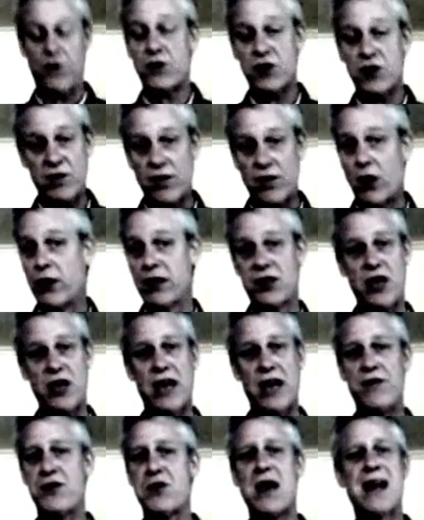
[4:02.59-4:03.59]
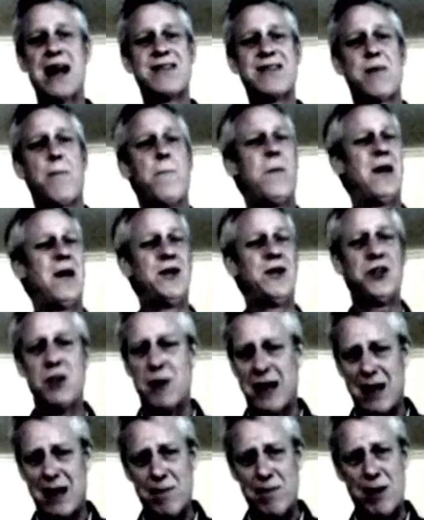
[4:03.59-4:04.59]
First of all, it saves you guys a bunch
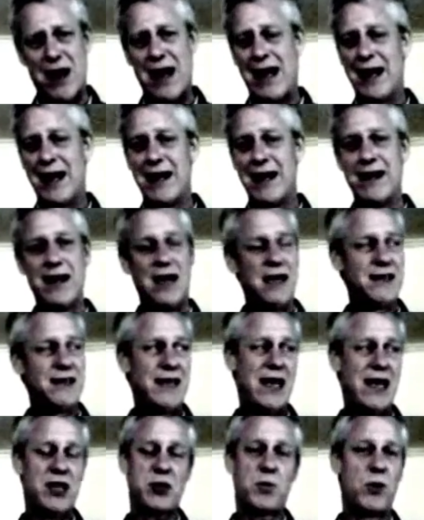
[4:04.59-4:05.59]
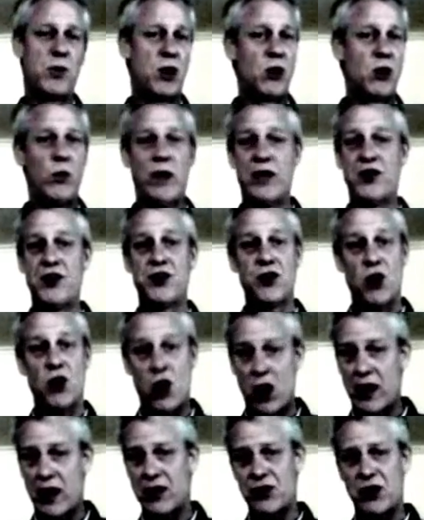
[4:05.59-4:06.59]
of money buying a textbook, which
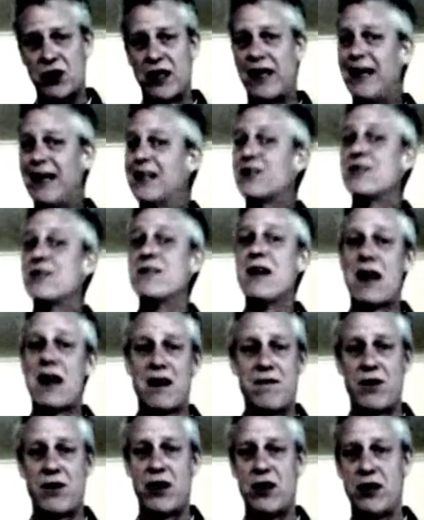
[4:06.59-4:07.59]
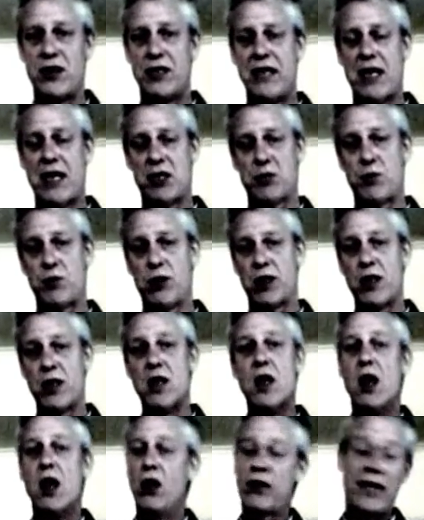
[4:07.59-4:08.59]
honestly is not a very good textbook.
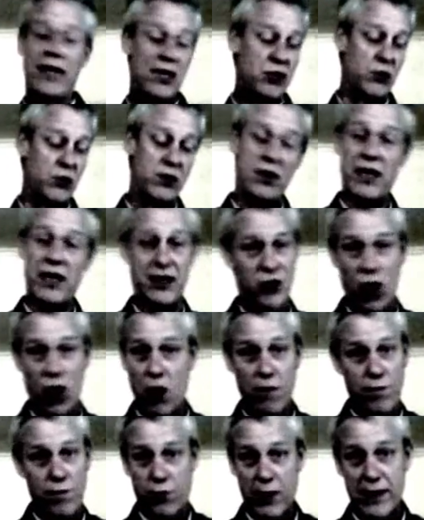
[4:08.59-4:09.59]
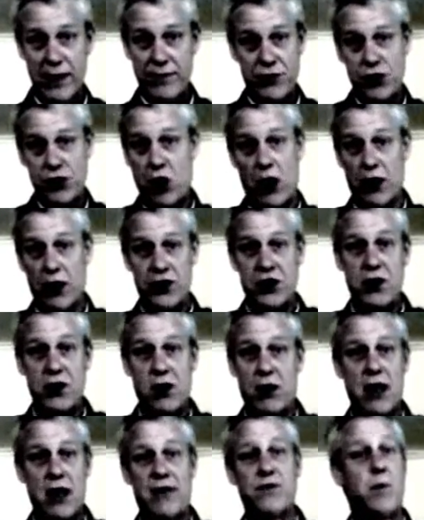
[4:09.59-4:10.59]
Okay, so it's all free of charge. You
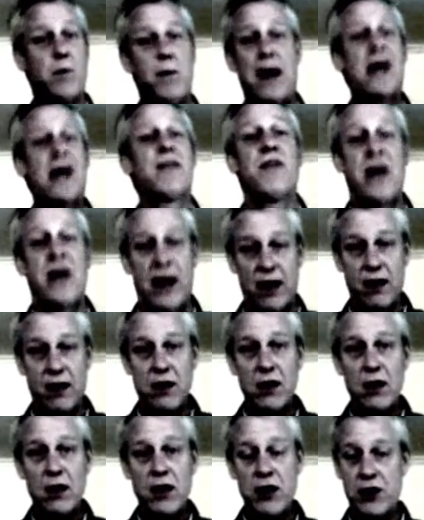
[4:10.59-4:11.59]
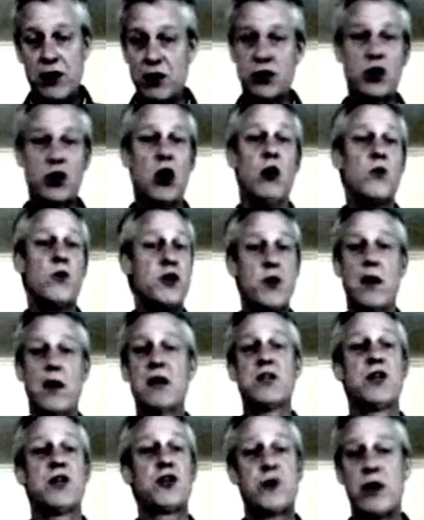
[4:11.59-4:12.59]
don't have to pay a thing. You just go
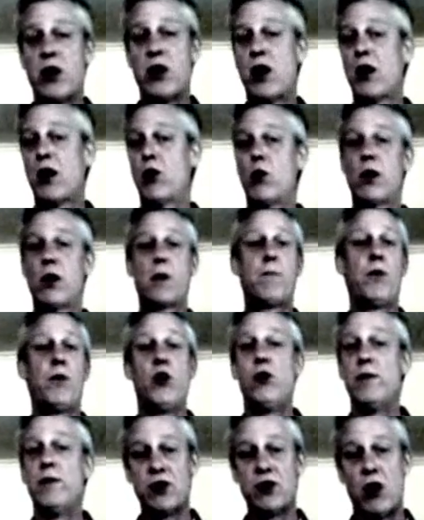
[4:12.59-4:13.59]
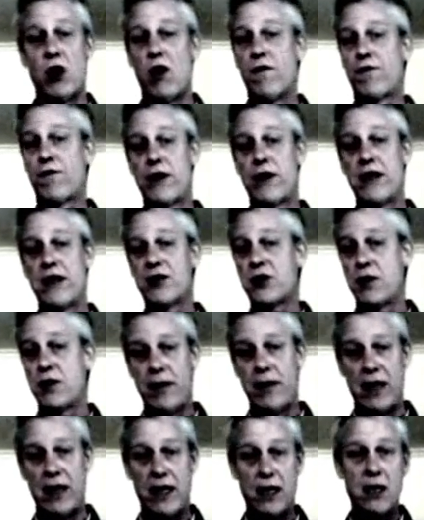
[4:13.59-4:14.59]
ushistory.org, boom, it's all free as
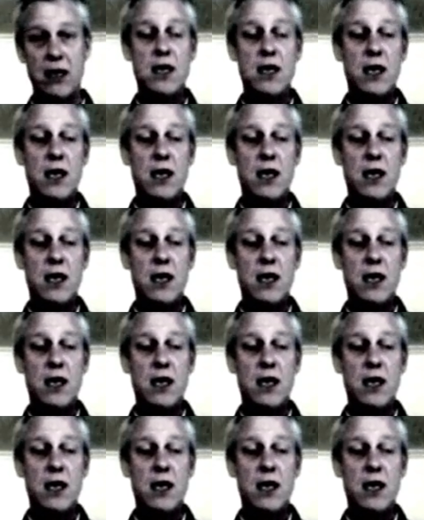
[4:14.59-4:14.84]
can be.